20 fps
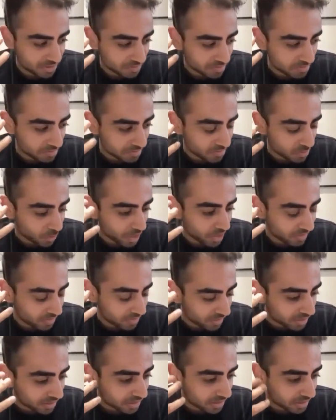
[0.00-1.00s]
way of
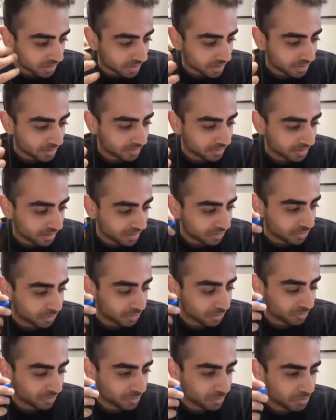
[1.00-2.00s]
thinking in the sense
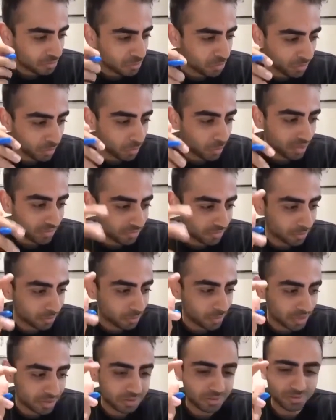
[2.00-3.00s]
of moving away from we
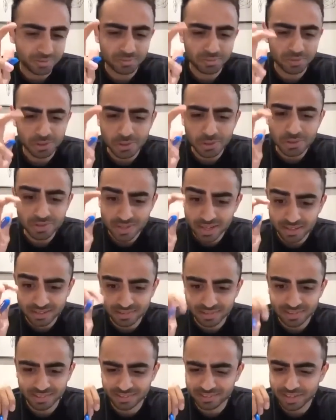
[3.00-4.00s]
need to use less
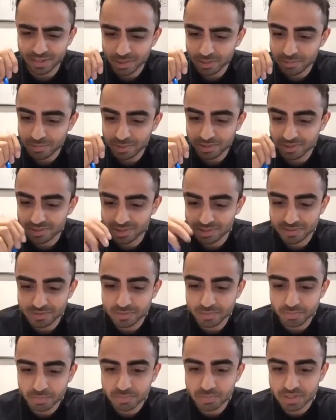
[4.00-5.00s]
necessarily because it's
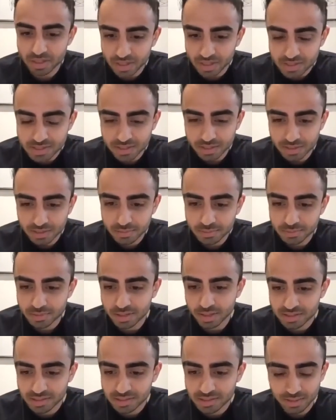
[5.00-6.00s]
dirty
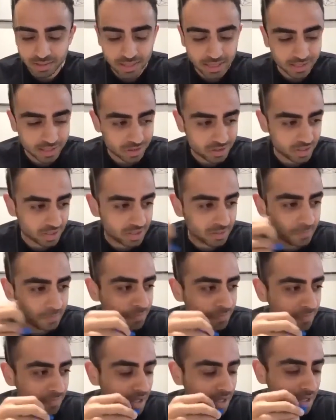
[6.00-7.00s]
energy.
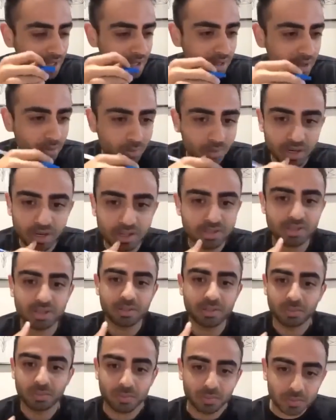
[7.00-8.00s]
We're
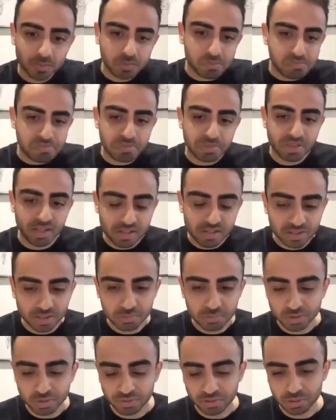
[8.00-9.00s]
actually potentially
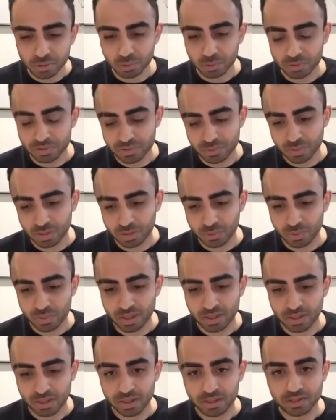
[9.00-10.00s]
moving towards a world
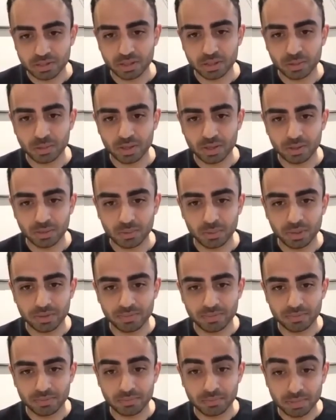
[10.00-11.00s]
where we've
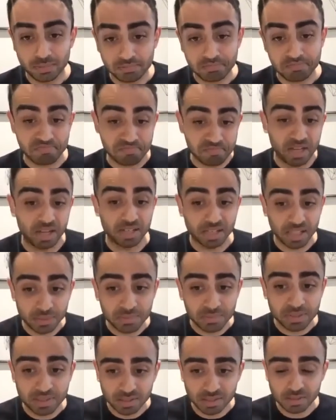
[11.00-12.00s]

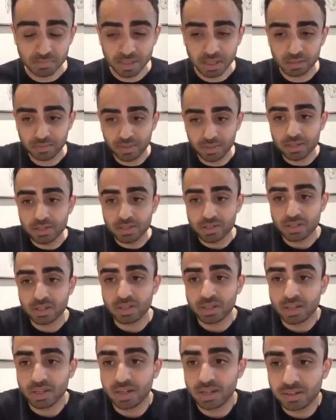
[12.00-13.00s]
unlimited amount of
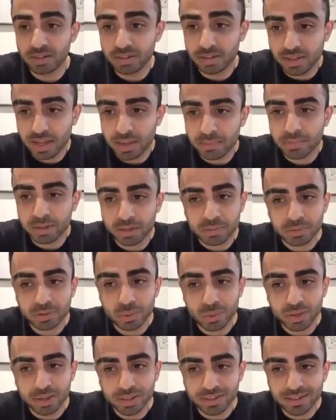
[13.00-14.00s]
energy, and that becomes
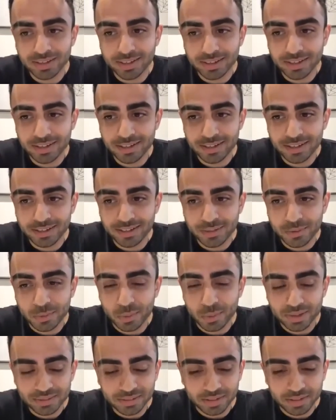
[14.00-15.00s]
quite
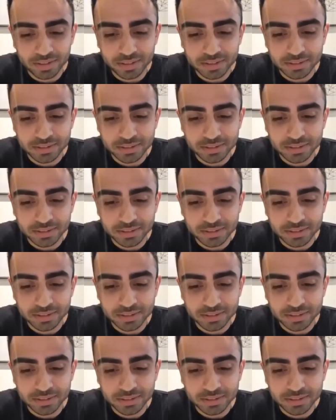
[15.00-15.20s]
exciting.